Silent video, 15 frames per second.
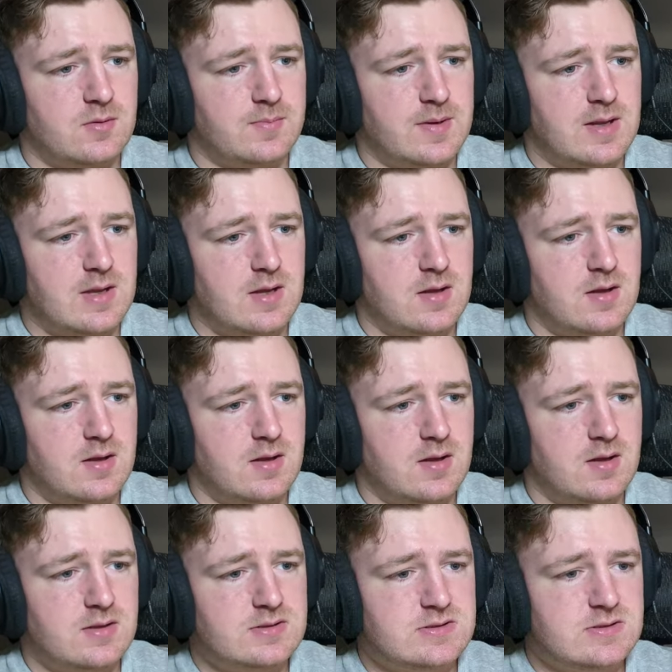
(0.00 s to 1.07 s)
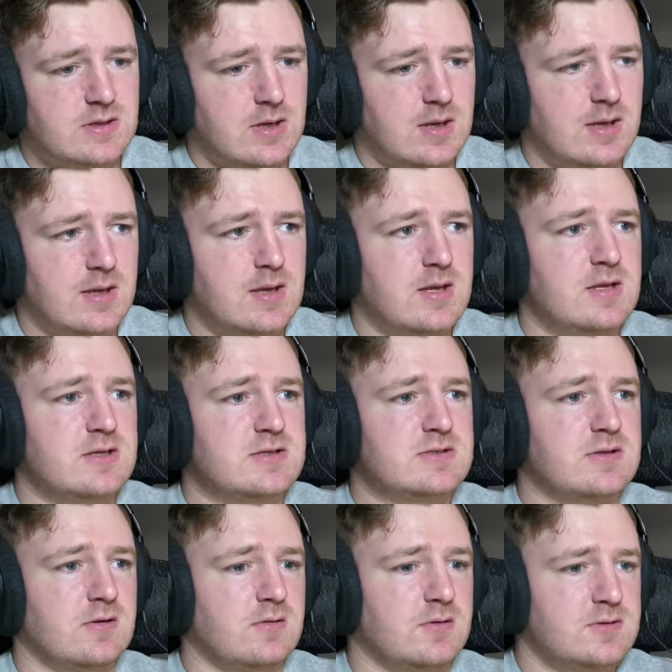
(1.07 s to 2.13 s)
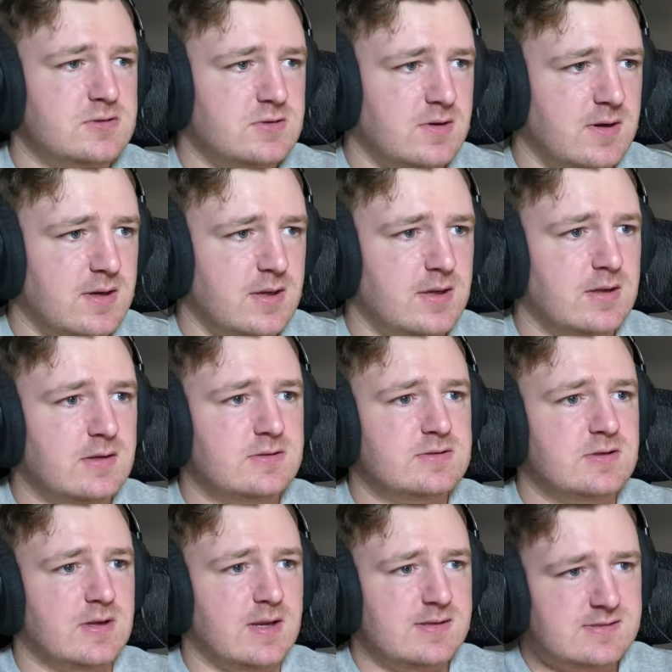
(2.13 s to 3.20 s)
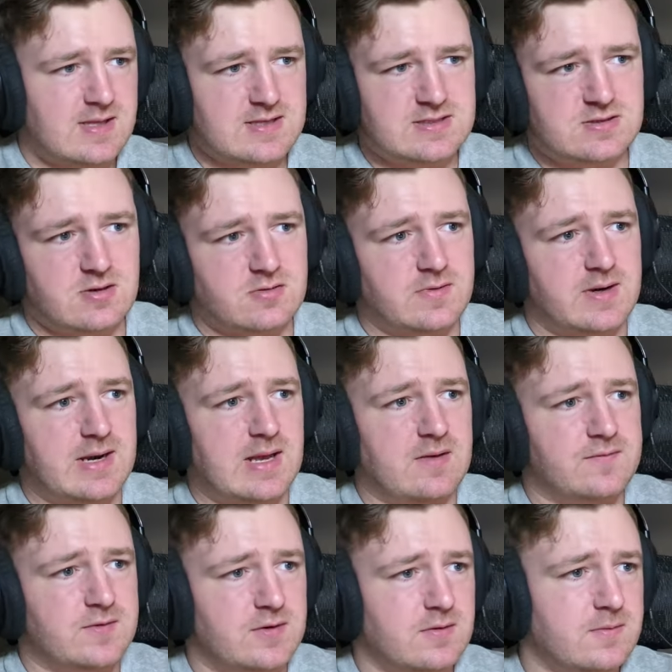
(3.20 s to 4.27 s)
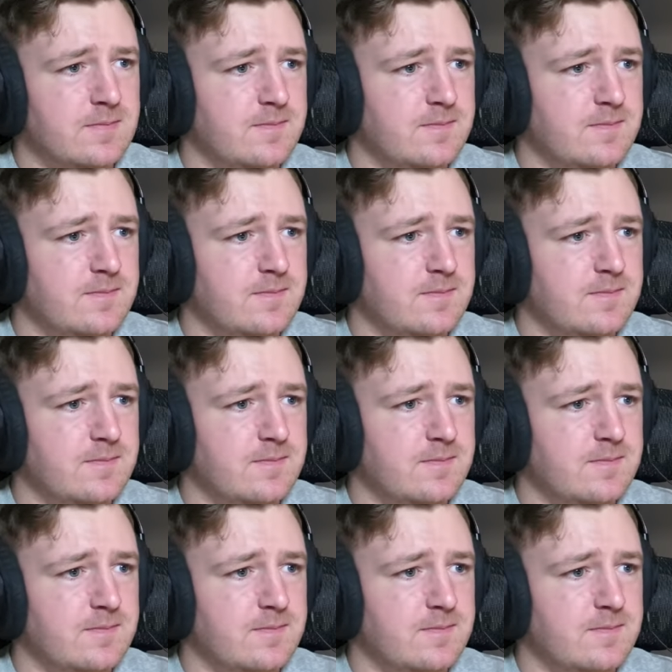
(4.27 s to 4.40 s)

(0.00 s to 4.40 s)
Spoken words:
Good pass, nice stuff. Dragons, okay, so they scored right after.